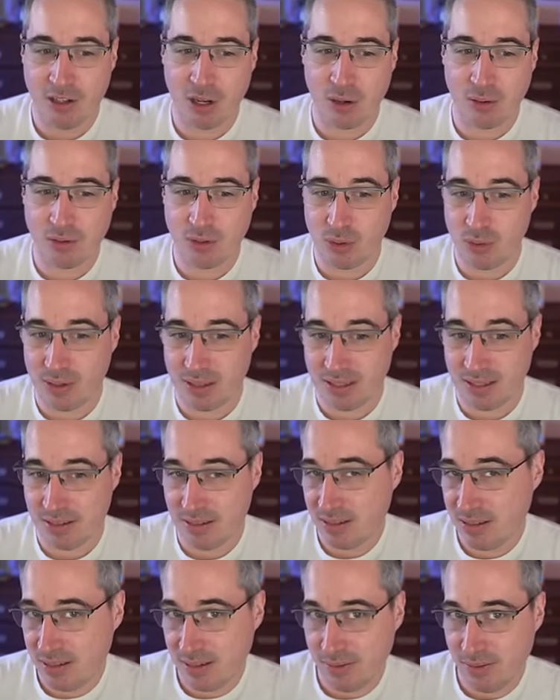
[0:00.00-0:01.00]
Don't do this
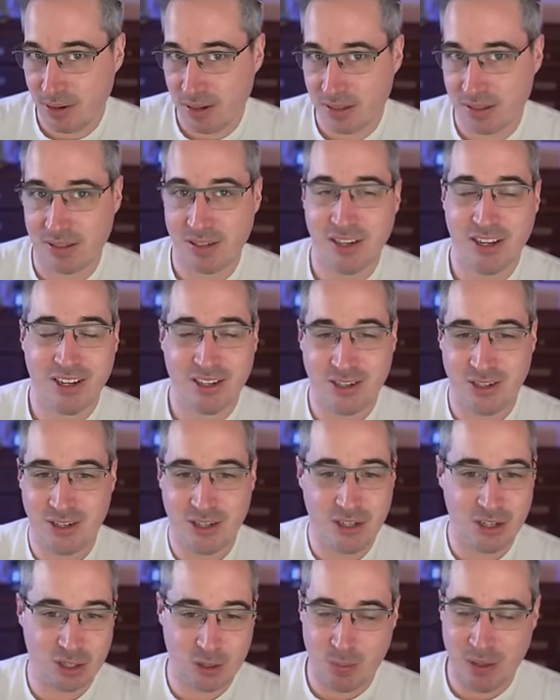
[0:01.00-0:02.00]
as a default
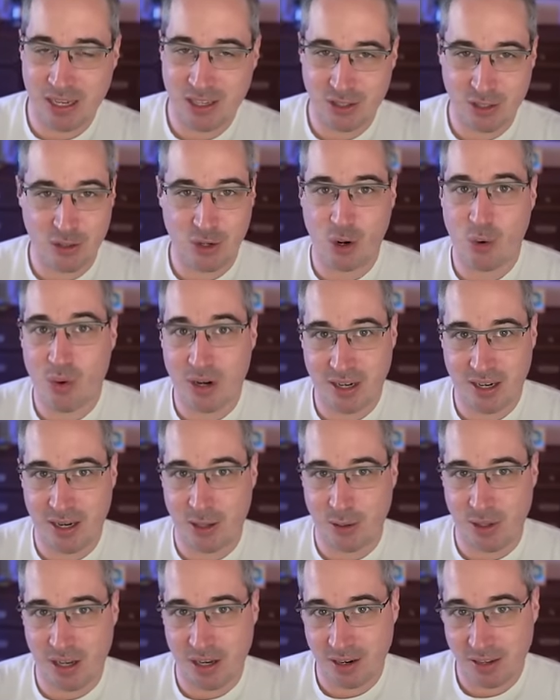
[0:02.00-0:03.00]
just because you don't want
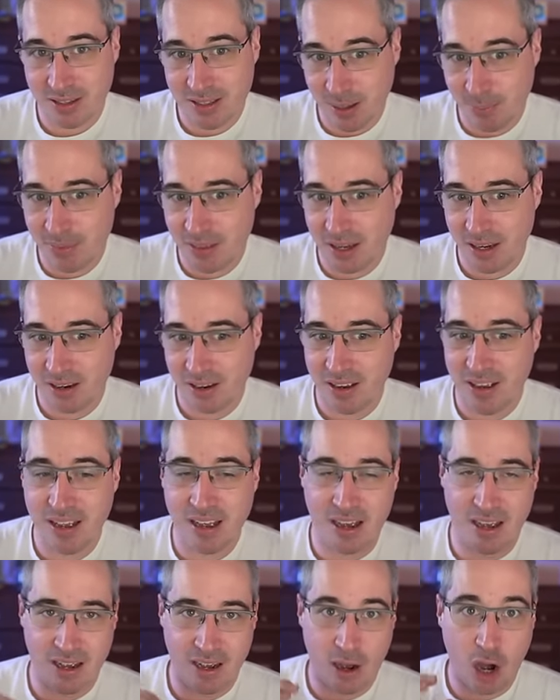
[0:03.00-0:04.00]
an outline on something.
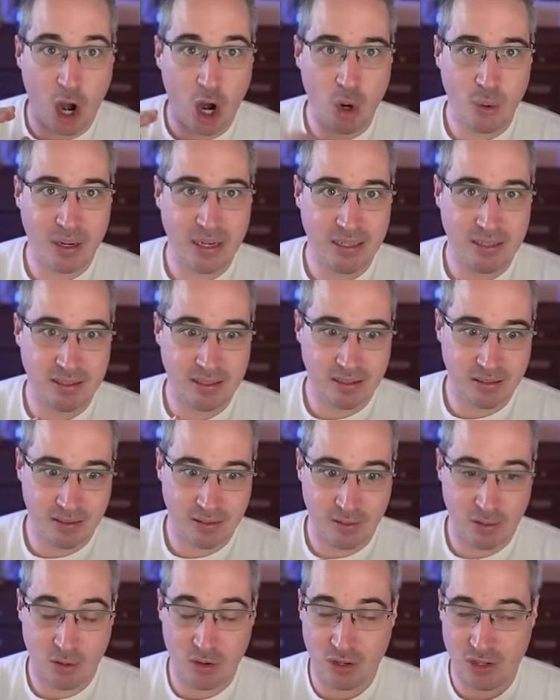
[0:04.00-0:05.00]

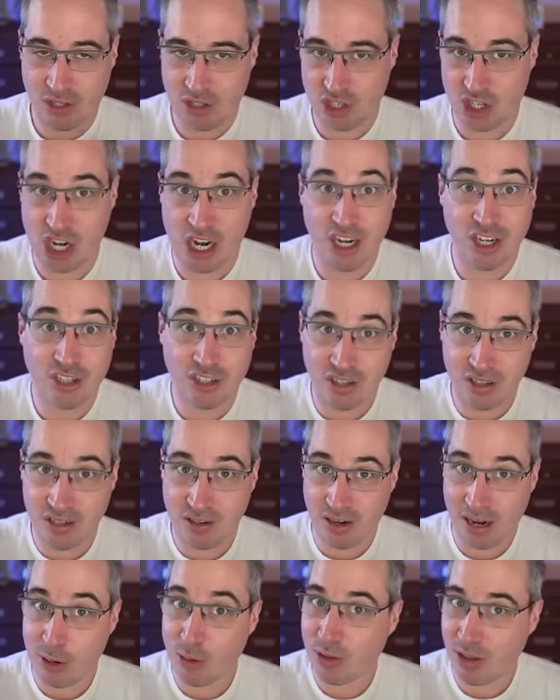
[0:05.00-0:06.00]
Always change
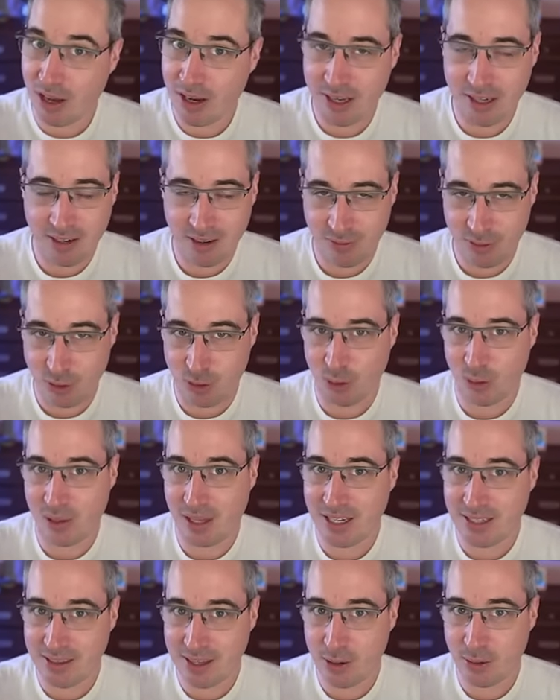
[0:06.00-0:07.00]
the outline if you
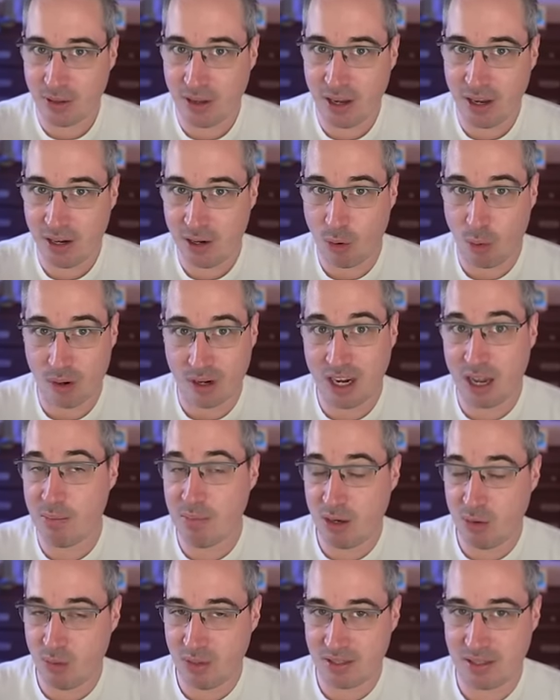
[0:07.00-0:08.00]
don't like the outline, or
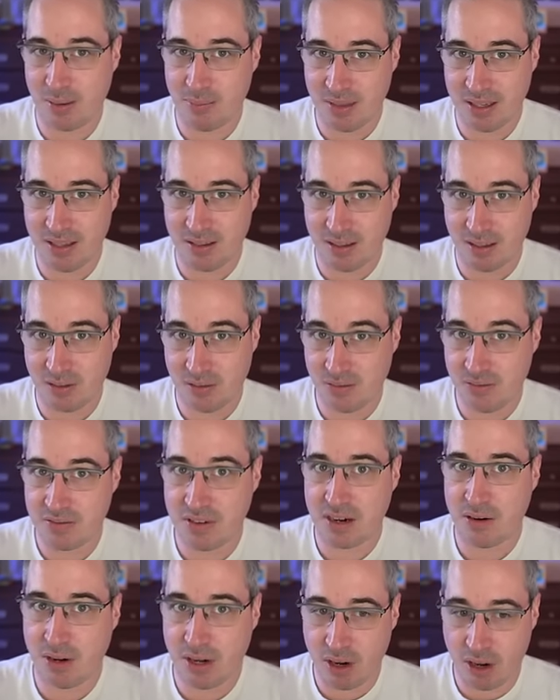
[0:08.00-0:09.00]
come in with something that's
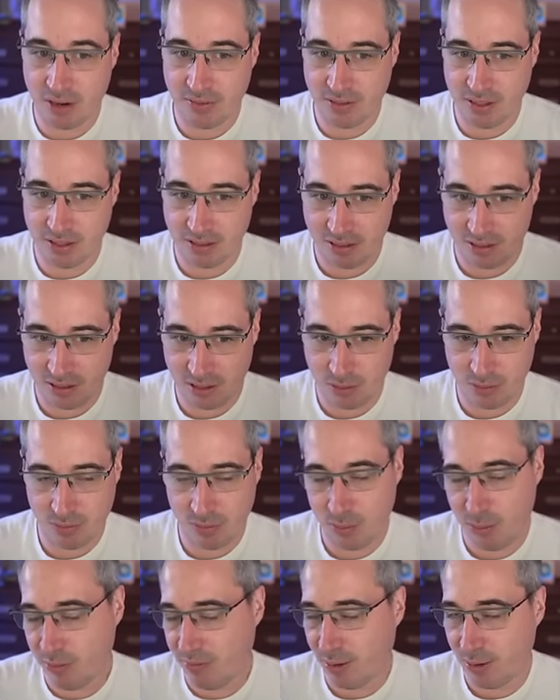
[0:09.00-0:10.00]
very obvious.
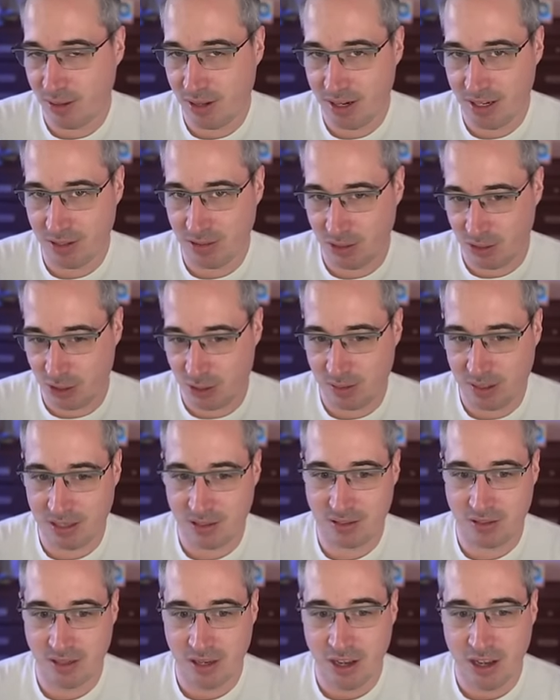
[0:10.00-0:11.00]
Don't remove outlines just
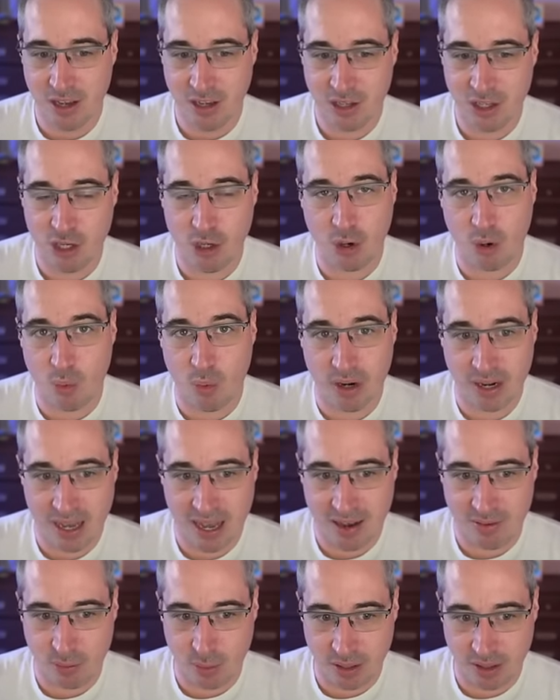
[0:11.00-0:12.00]
because you don't want
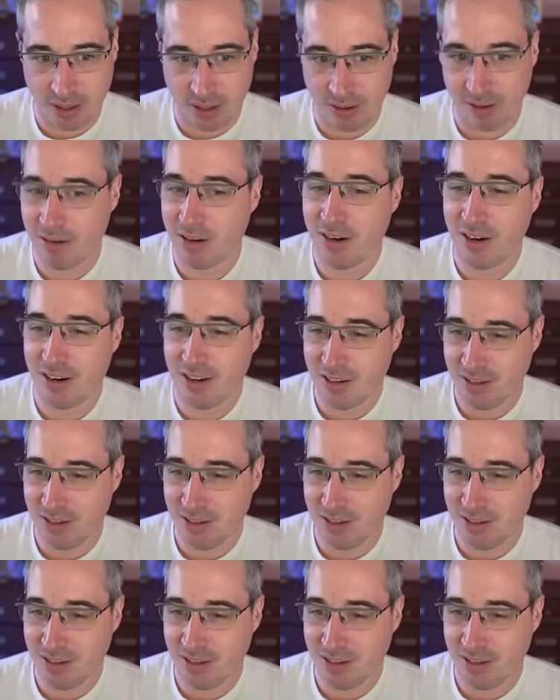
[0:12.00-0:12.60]
to have one there.